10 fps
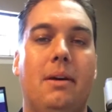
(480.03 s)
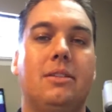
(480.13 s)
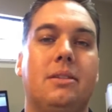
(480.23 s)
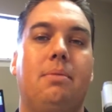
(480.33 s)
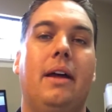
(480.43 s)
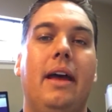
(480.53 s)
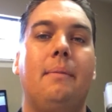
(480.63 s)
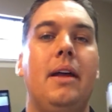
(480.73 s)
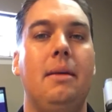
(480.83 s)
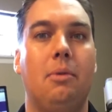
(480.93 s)
milk supply
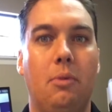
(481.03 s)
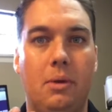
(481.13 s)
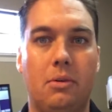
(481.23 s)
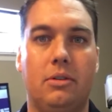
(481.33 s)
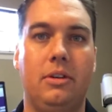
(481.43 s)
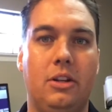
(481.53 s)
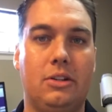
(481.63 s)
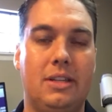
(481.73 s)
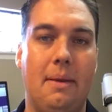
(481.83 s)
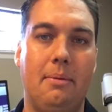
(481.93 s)
up, but we were,
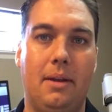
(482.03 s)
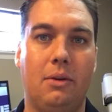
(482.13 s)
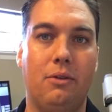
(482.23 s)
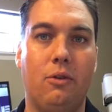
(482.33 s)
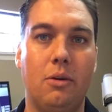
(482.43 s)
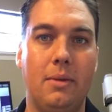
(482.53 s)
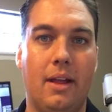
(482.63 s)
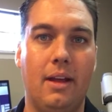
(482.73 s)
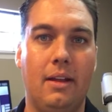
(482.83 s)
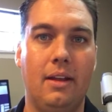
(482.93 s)
supplementing with
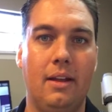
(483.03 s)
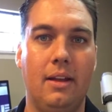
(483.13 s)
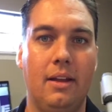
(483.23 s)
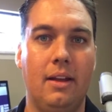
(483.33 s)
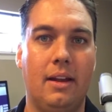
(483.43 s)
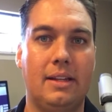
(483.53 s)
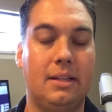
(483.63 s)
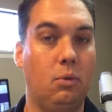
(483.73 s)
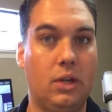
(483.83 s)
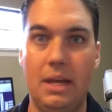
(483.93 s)
formula. And I
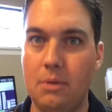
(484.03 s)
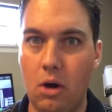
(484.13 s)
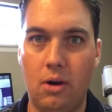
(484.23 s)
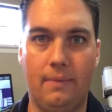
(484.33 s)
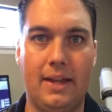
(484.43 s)
said, well, keep going.